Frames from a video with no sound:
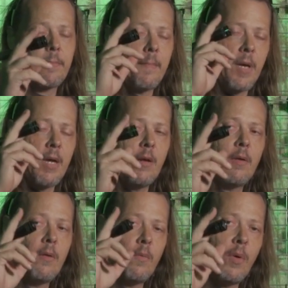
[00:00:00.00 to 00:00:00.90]
But
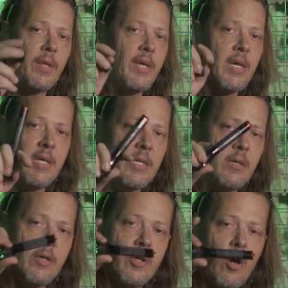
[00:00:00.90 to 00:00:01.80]
with these,
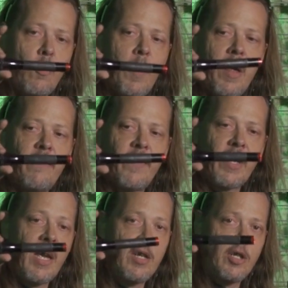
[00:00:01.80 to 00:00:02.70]
there's no
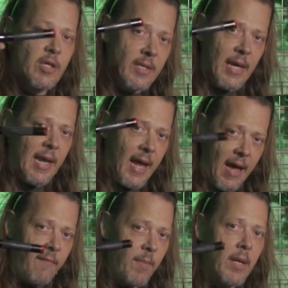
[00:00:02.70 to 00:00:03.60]
modifications that
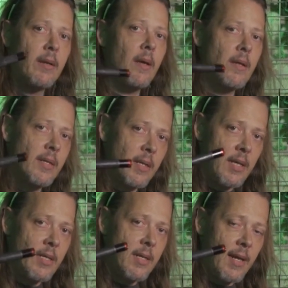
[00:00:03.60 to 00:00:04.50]
have been done to
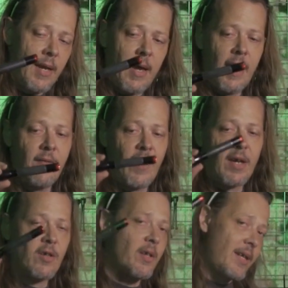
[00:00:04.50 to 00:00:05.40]
these. And I have
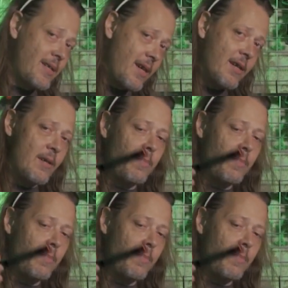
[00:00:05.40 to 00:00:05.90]
actually talked to